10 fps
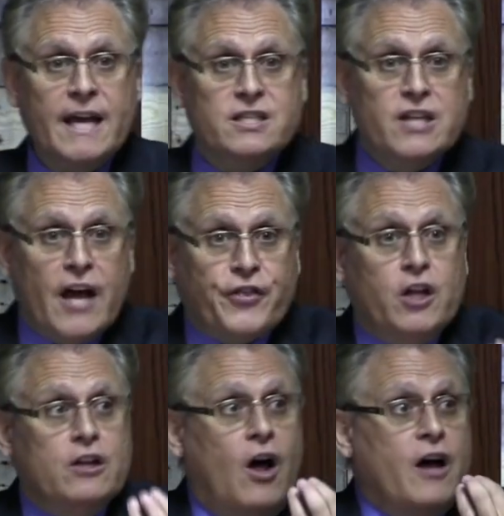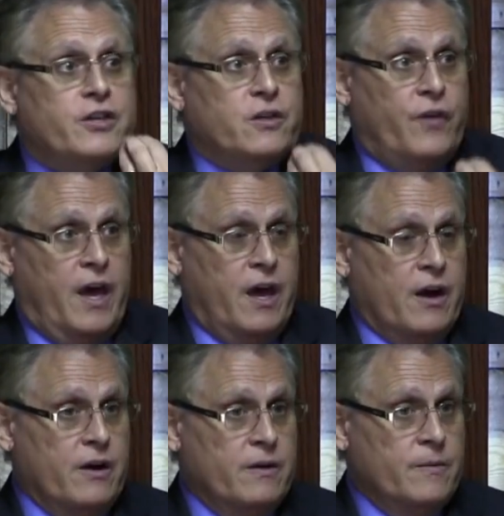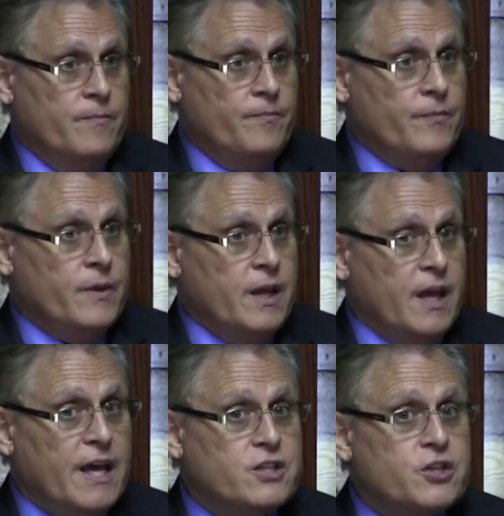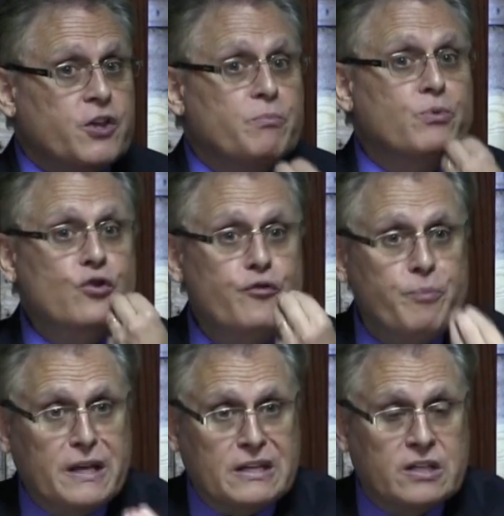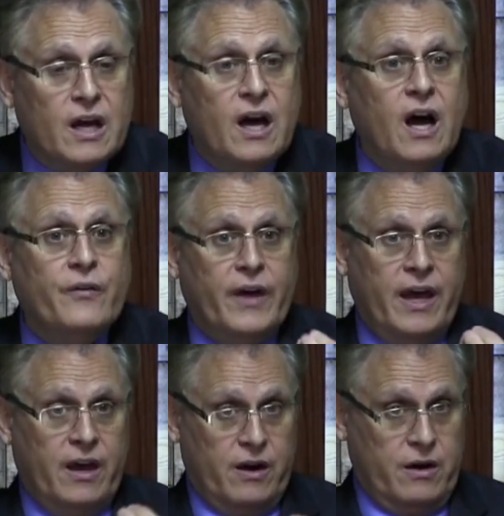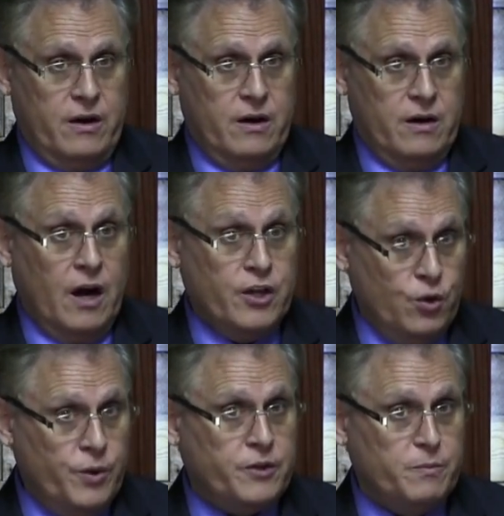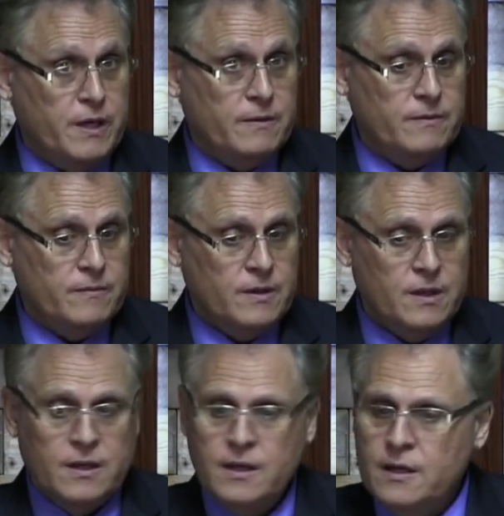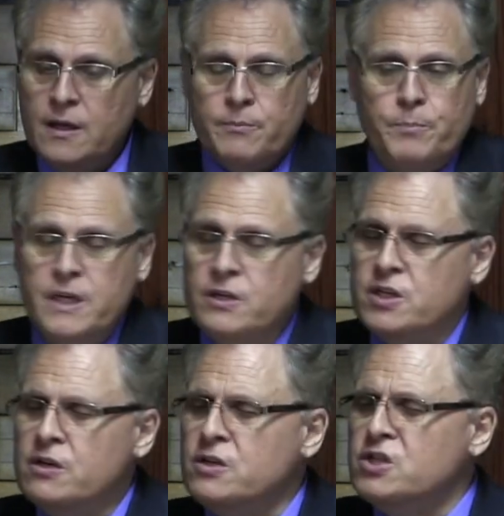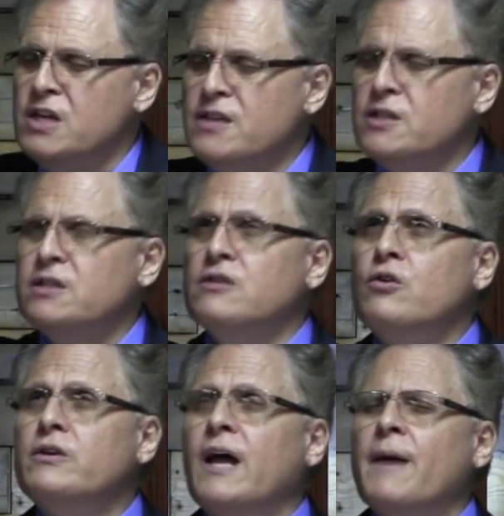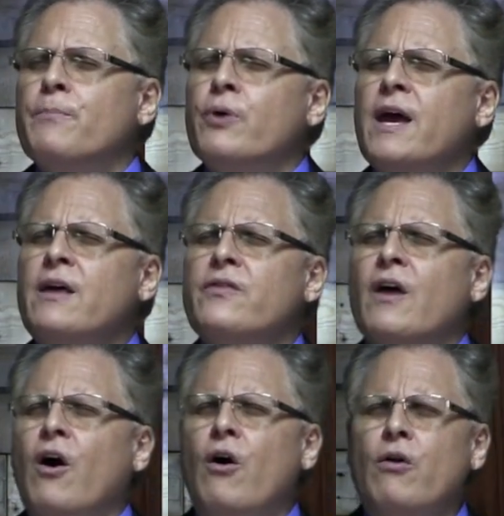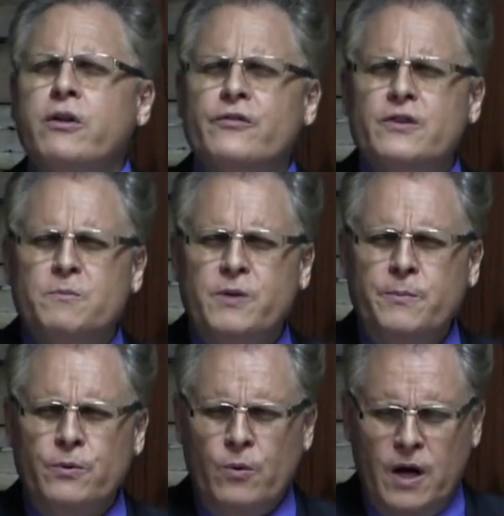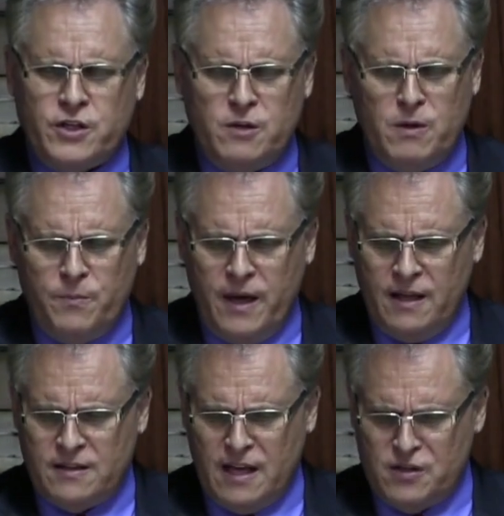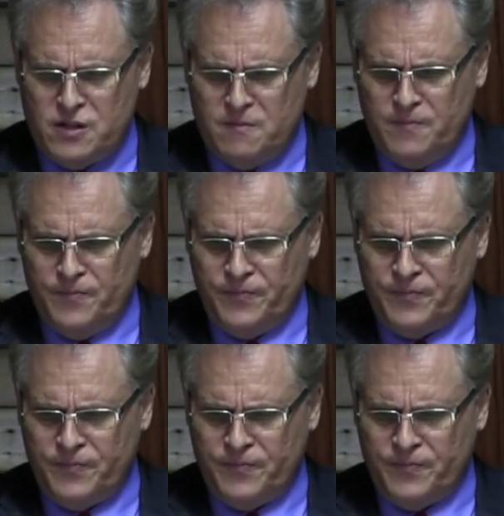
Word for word: It's not the loss of air, it's the movement of air. Are you with me? be, dear Jesus, Lord, I pray all of the people watching me pay attention.